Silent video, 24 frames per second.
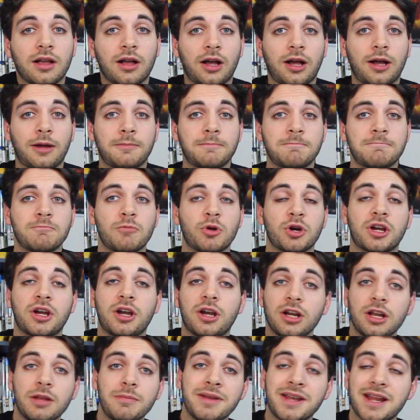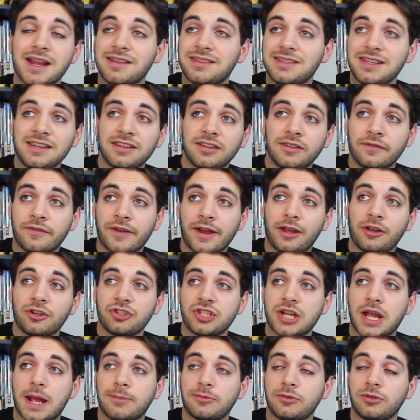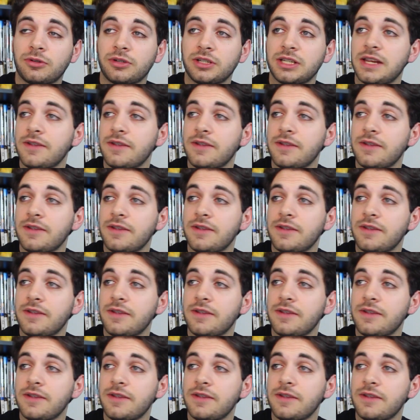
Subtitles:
What could have been a decent final chapter,